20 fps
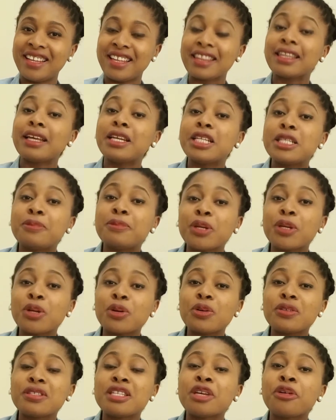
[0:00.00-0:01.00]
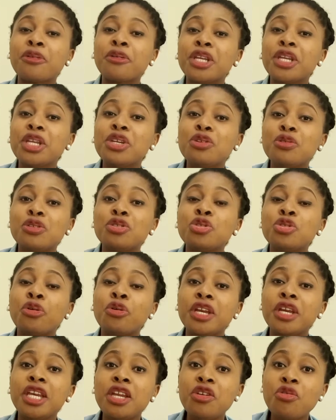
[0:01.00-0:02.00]
That is because they
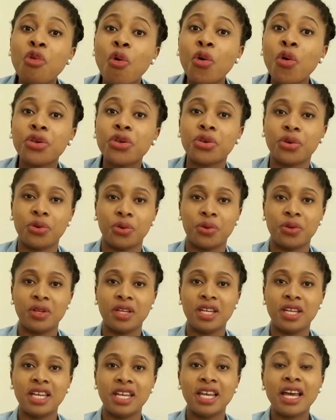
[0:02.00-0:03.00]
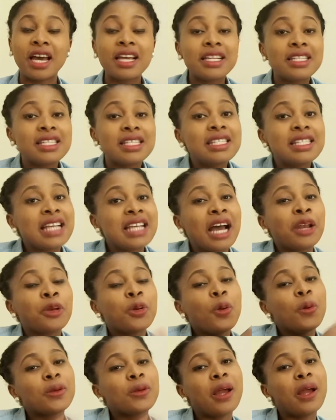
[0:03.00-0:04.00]
already know you. It is
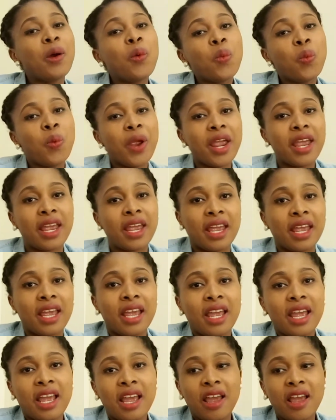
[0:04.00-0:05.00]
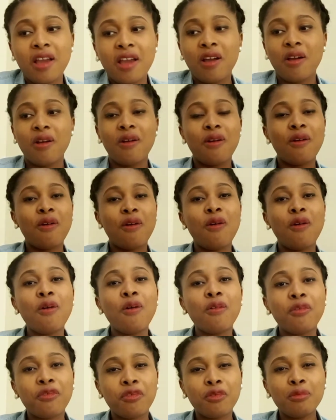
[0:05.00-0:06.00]
another way
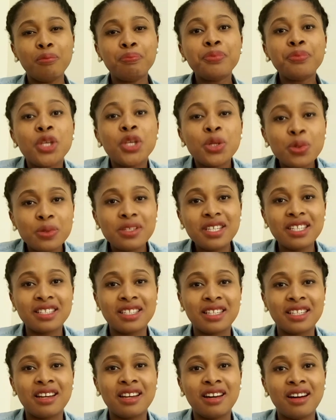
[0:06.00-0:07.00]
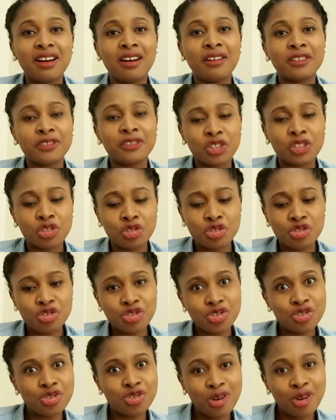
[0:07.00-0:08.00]
of building a
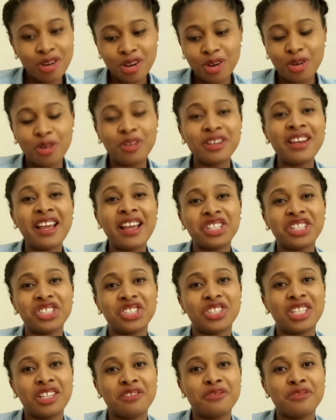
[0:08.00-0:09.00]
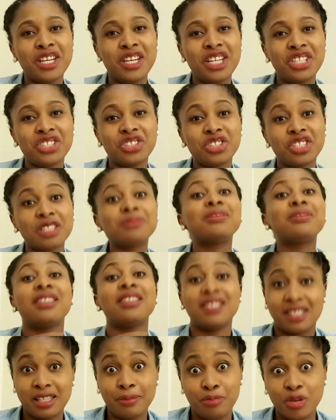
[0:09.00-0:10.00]
strong connection and relationship. That
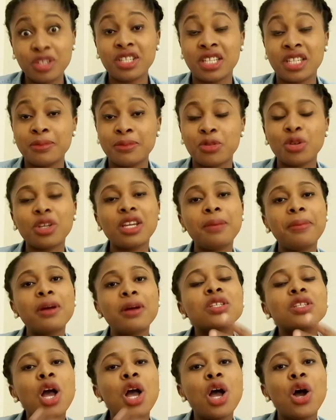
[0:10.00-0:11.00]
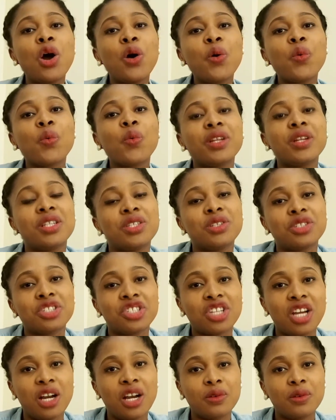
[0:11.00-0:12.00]
is the bonding I'm talking about with your
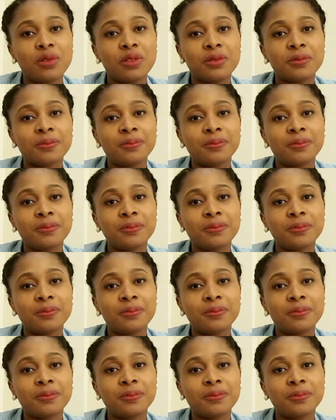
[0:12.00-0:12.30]
child.